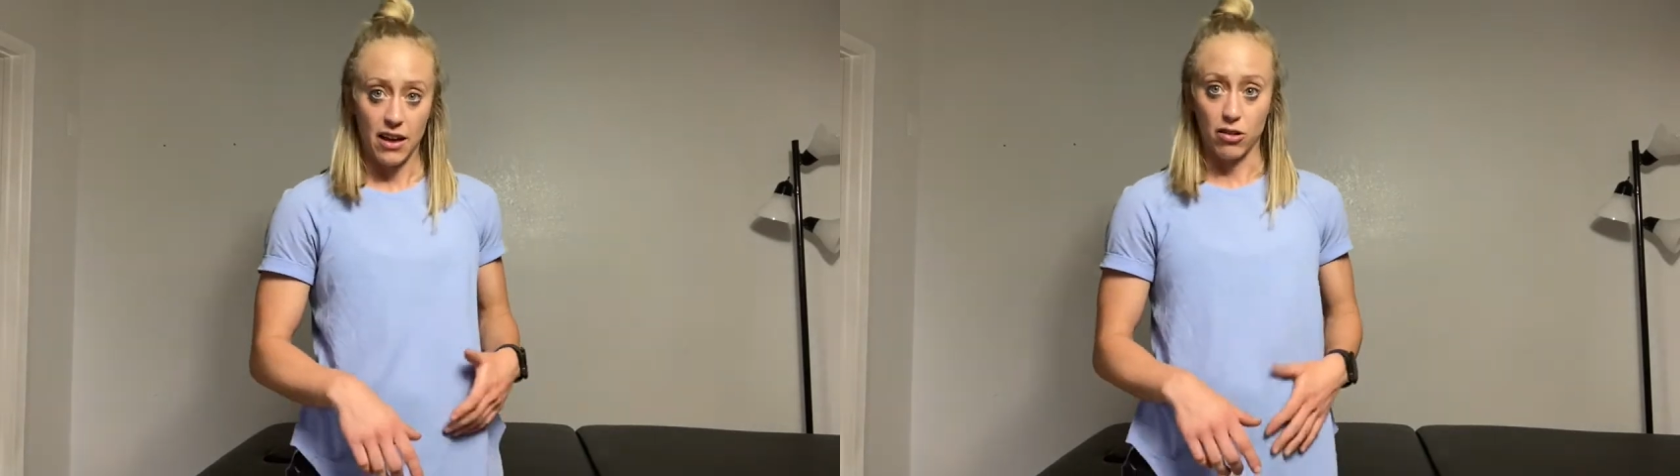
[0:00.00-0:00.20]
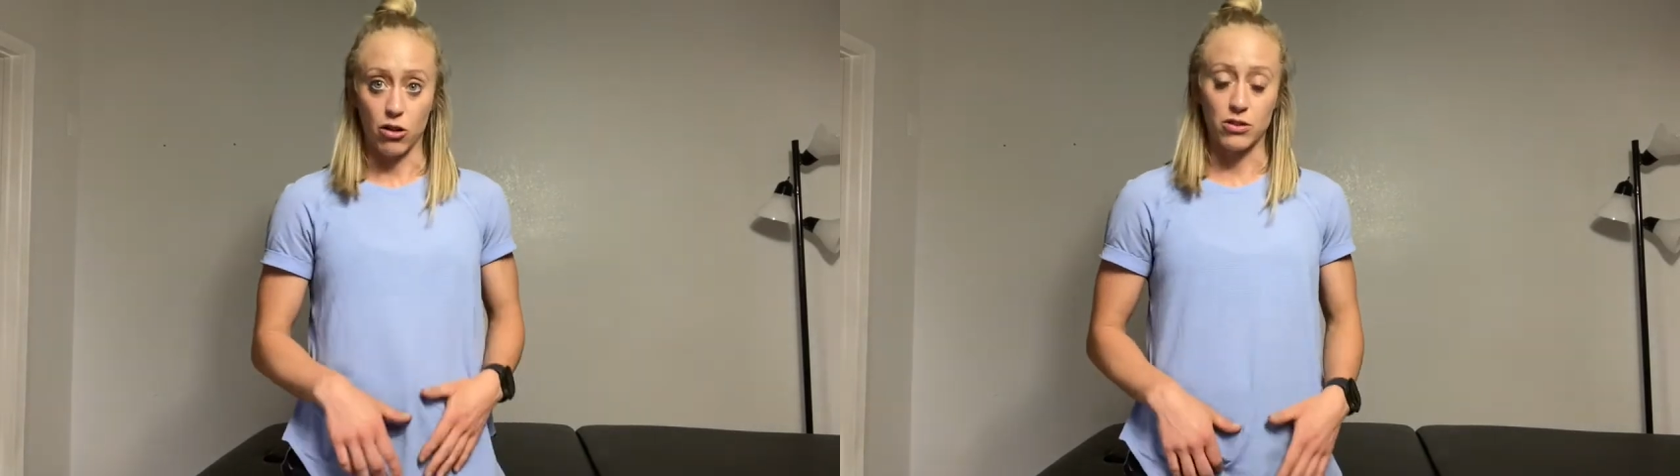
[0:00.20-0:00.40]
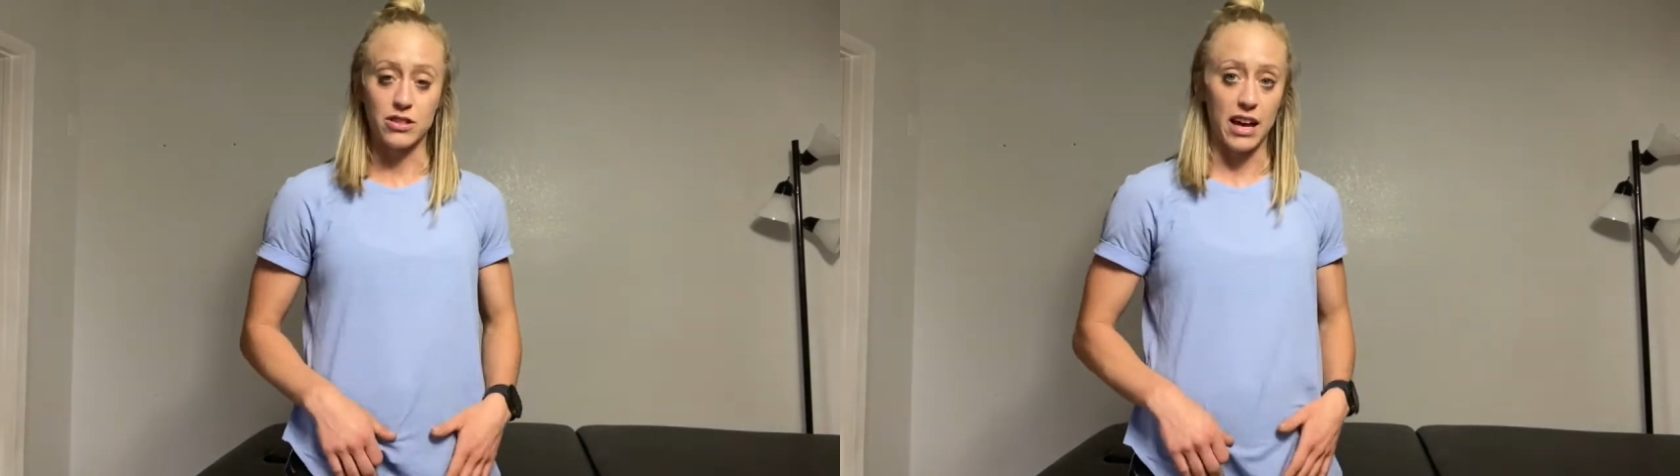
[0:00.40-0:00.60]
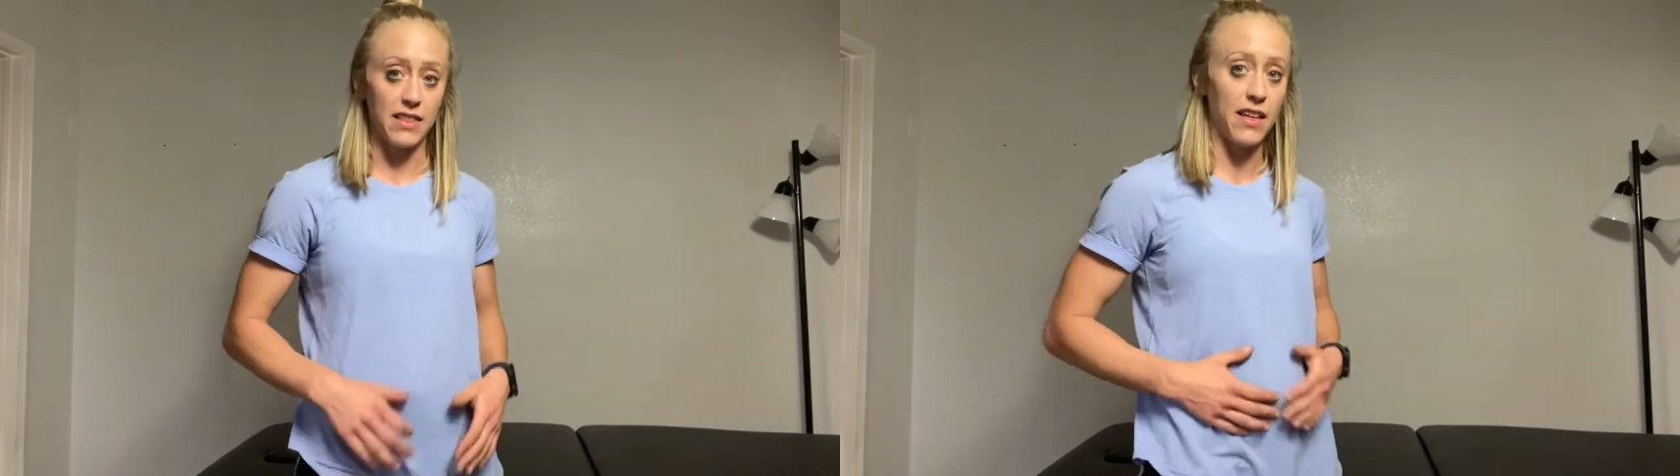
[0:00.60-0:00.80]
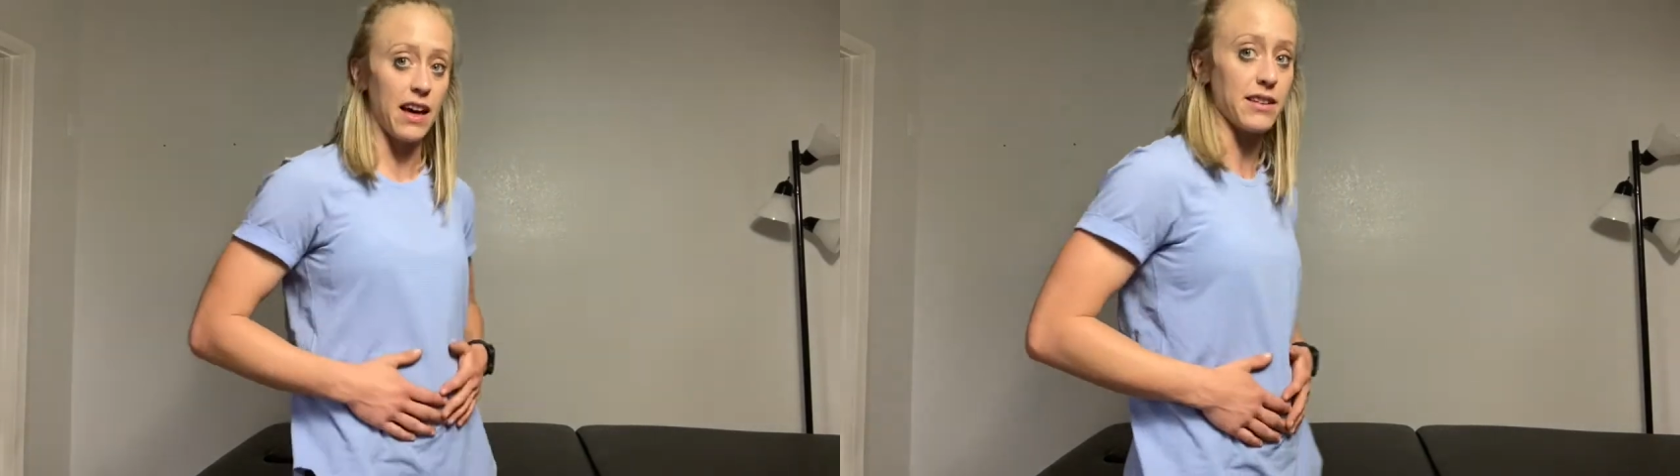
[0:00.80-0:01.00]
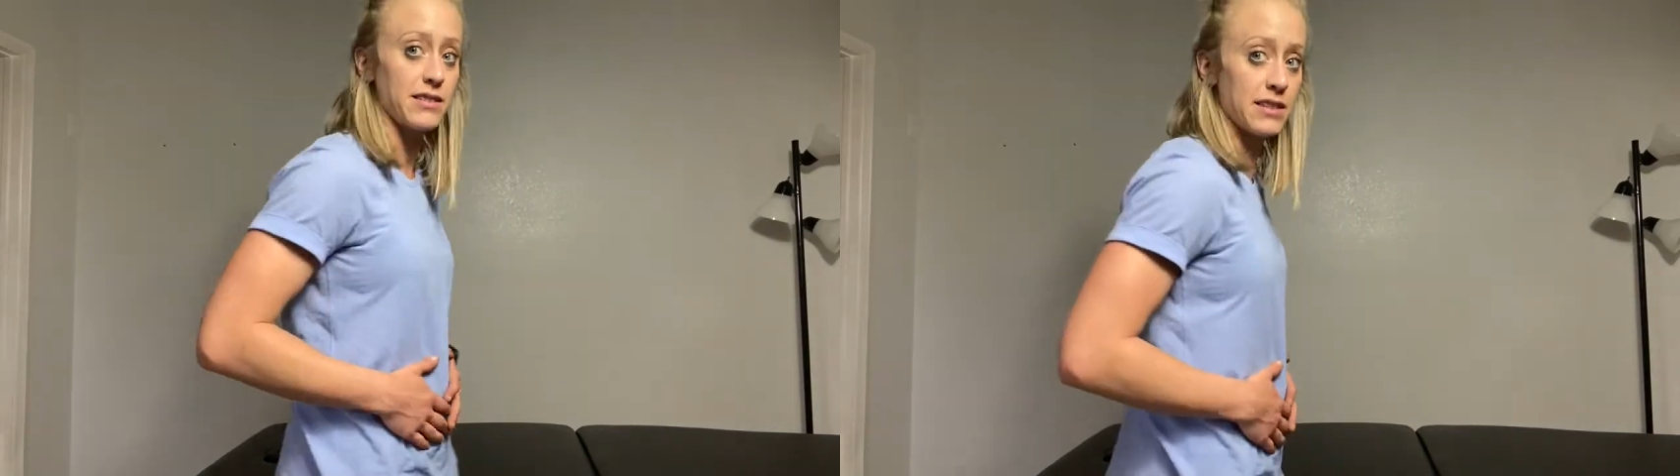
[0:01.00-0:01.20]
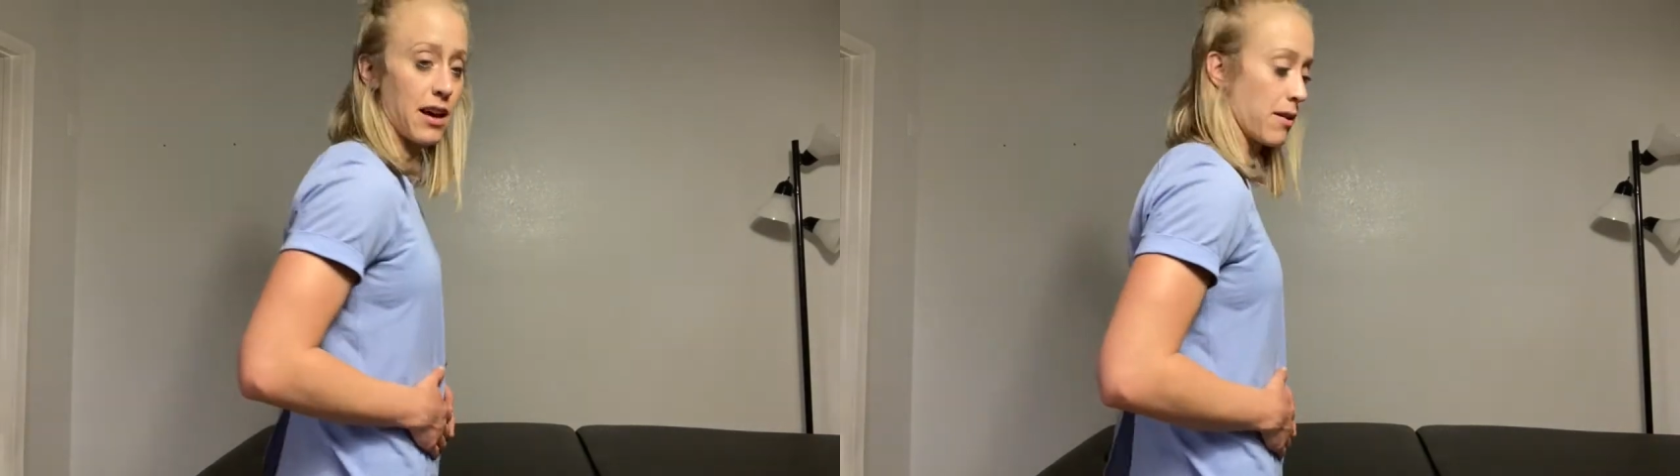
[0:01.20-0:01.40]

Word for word: looks like this